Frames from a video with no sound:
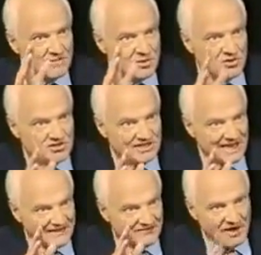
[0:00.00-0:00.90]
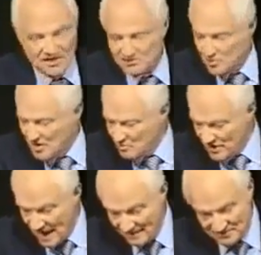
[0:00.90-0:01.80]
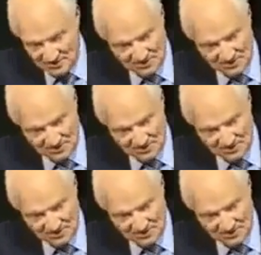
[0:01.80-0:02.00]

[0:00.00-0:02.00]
community like France, where we have